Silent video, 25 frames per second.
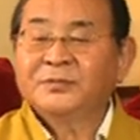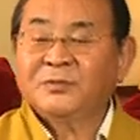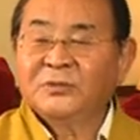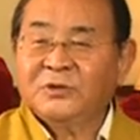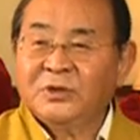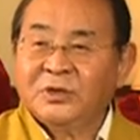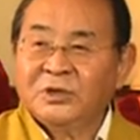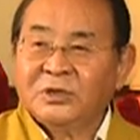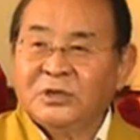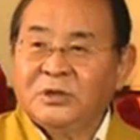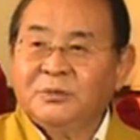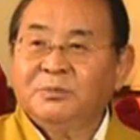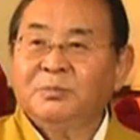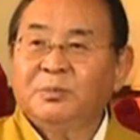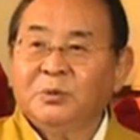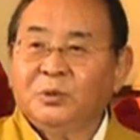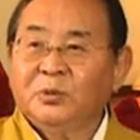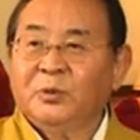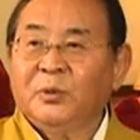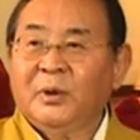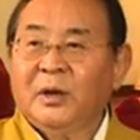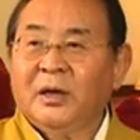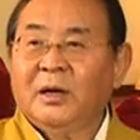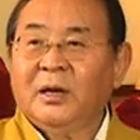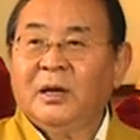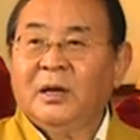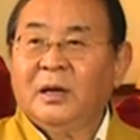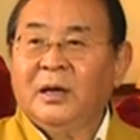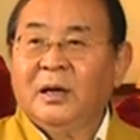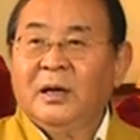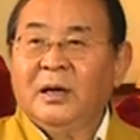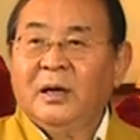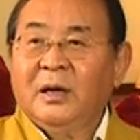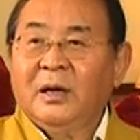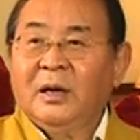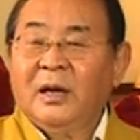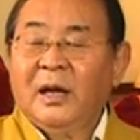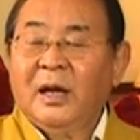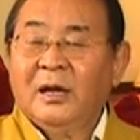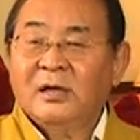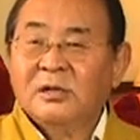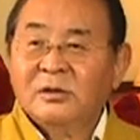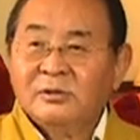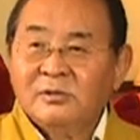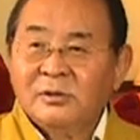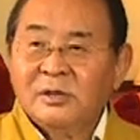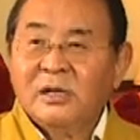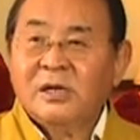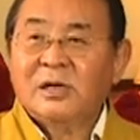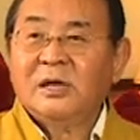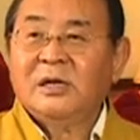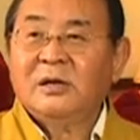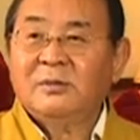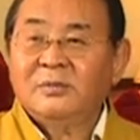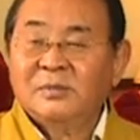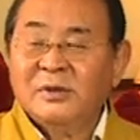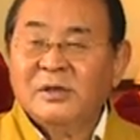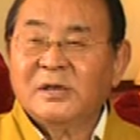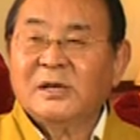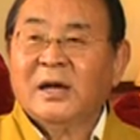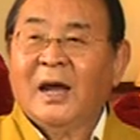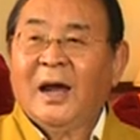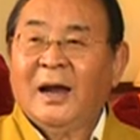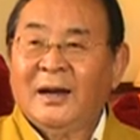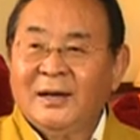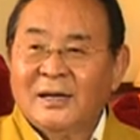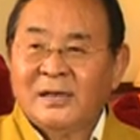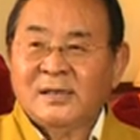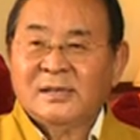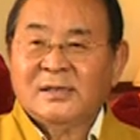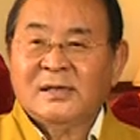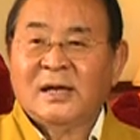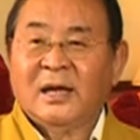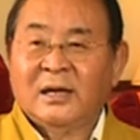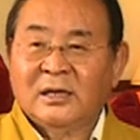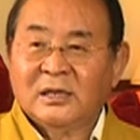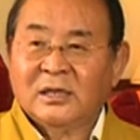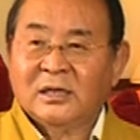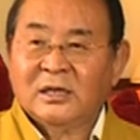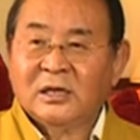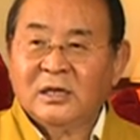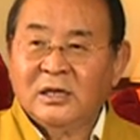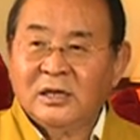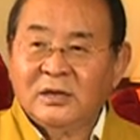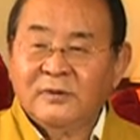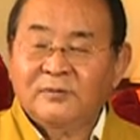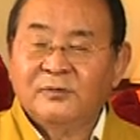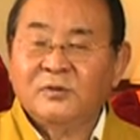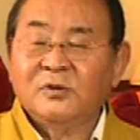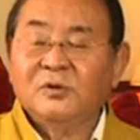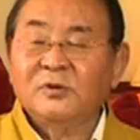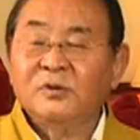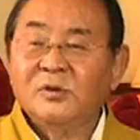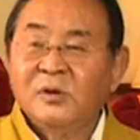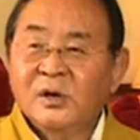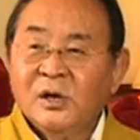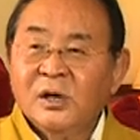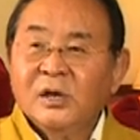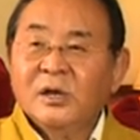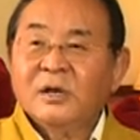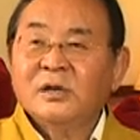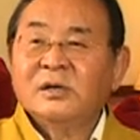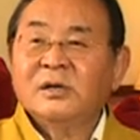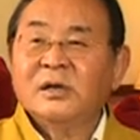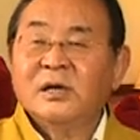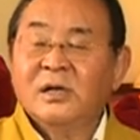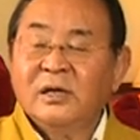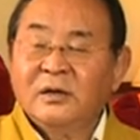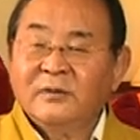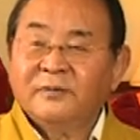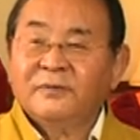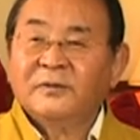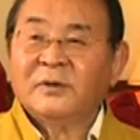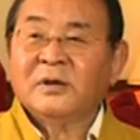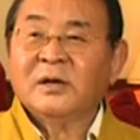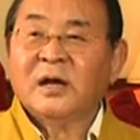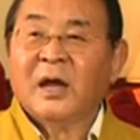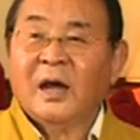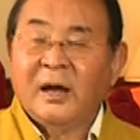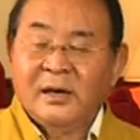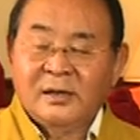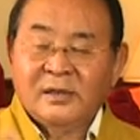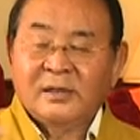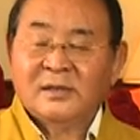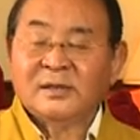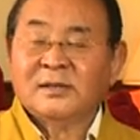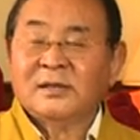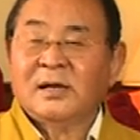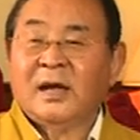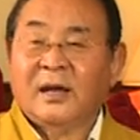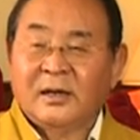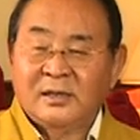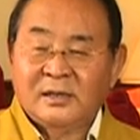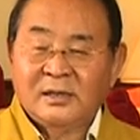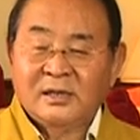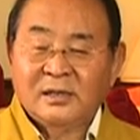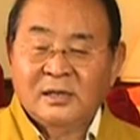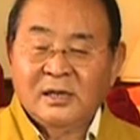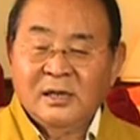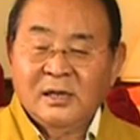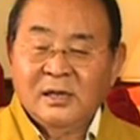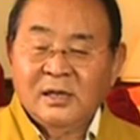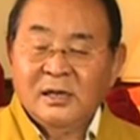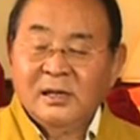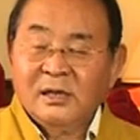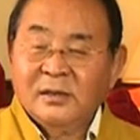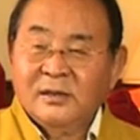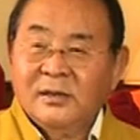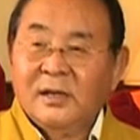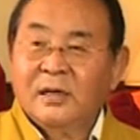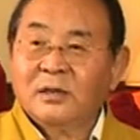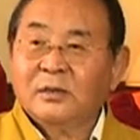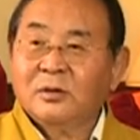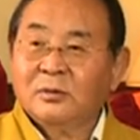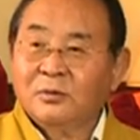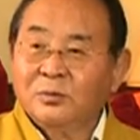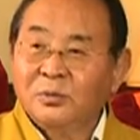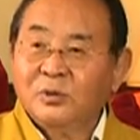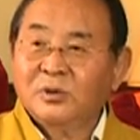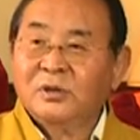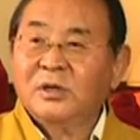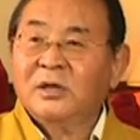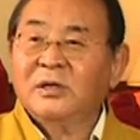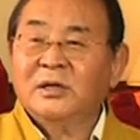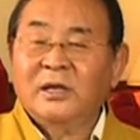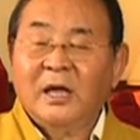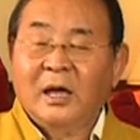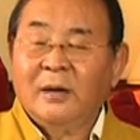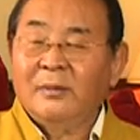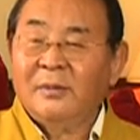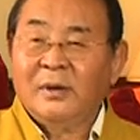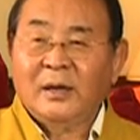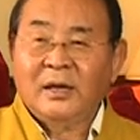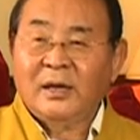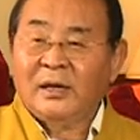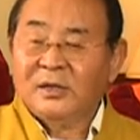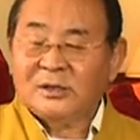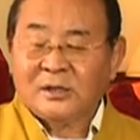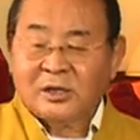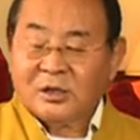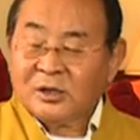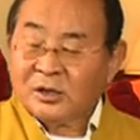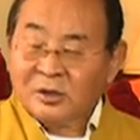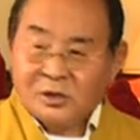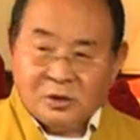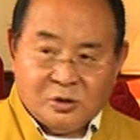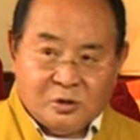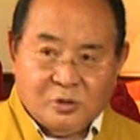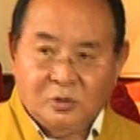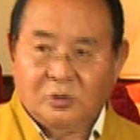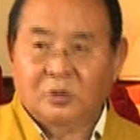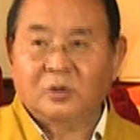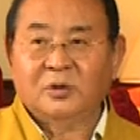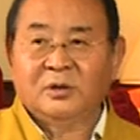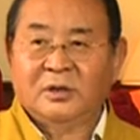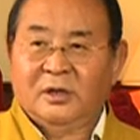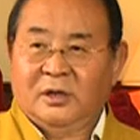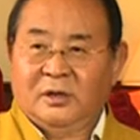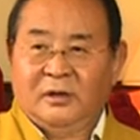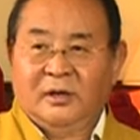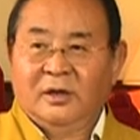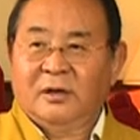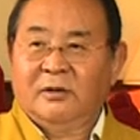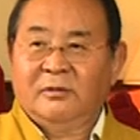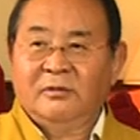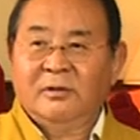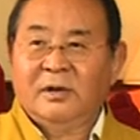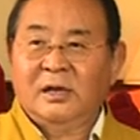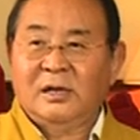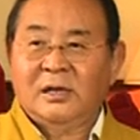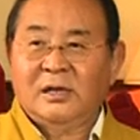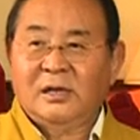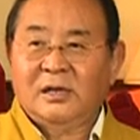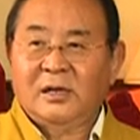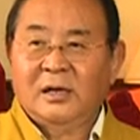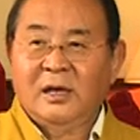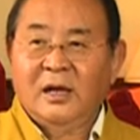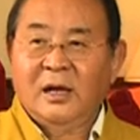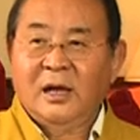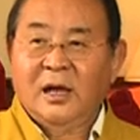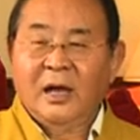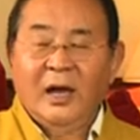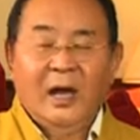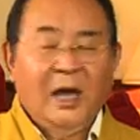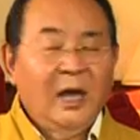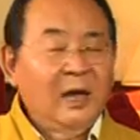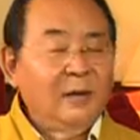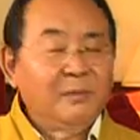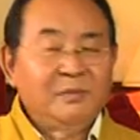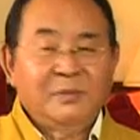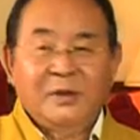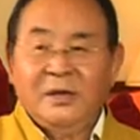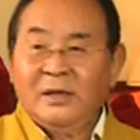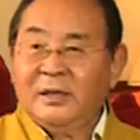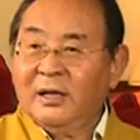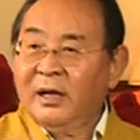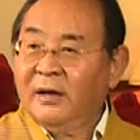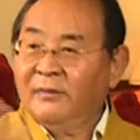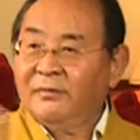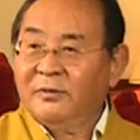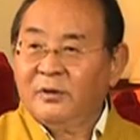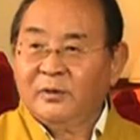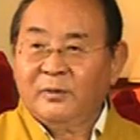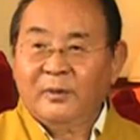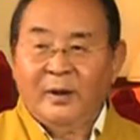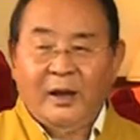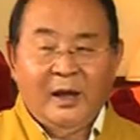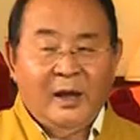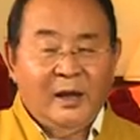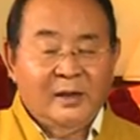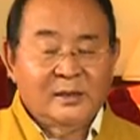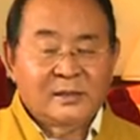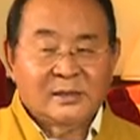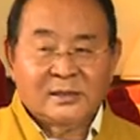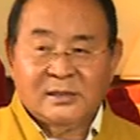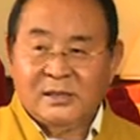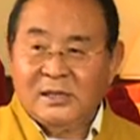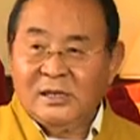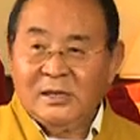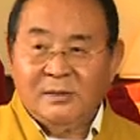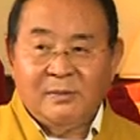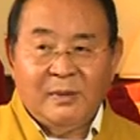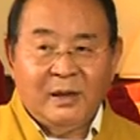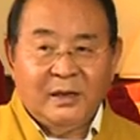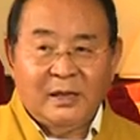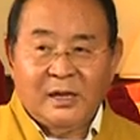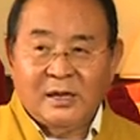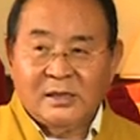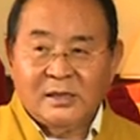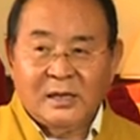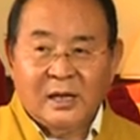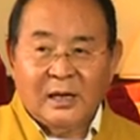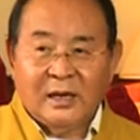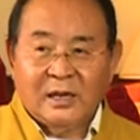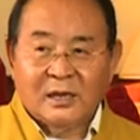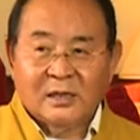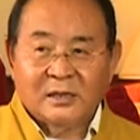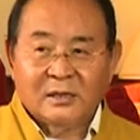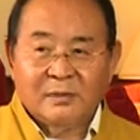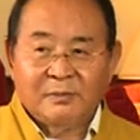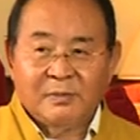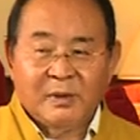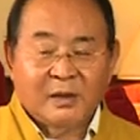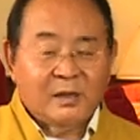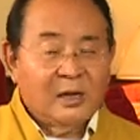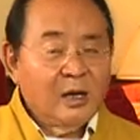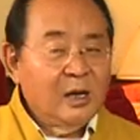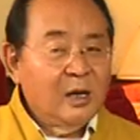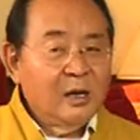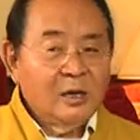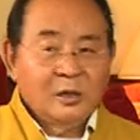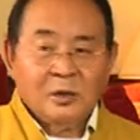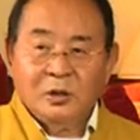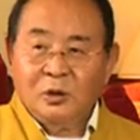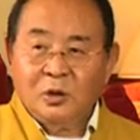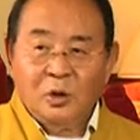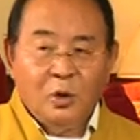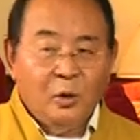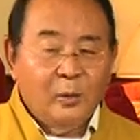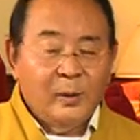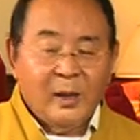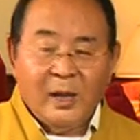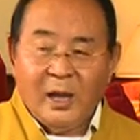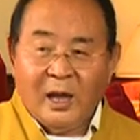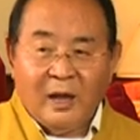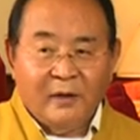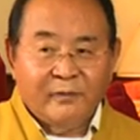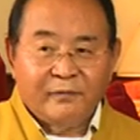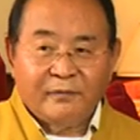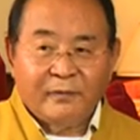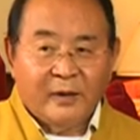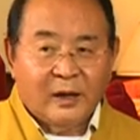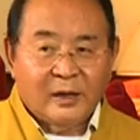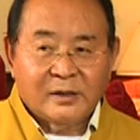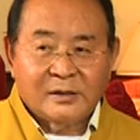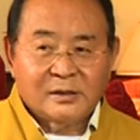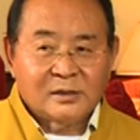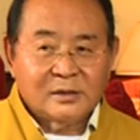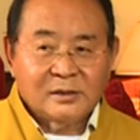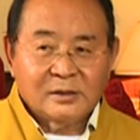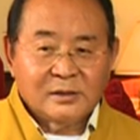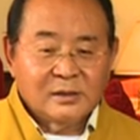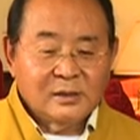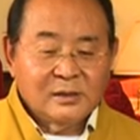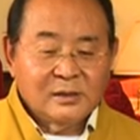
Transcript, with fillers: in a simple way and really bring understanding. If you really bring understanding that the Buddha Dhamma is extraordinary, really, I've been everywhere and seen many things, but nowhere I find